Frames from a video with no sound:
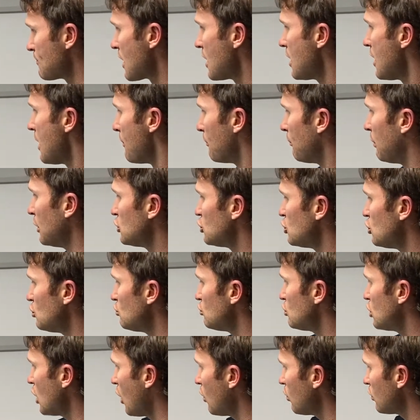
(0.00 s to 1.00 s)
but you
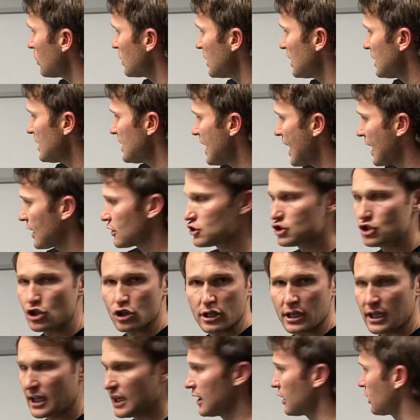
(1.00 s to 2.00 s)
don't connect your
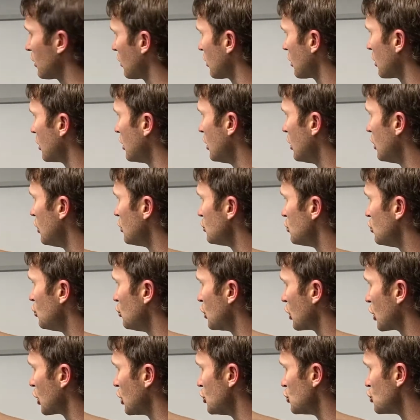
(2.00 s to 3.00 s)
kickr to the
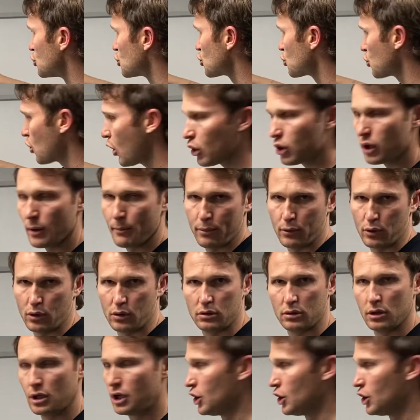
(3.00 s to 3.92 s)
controllable.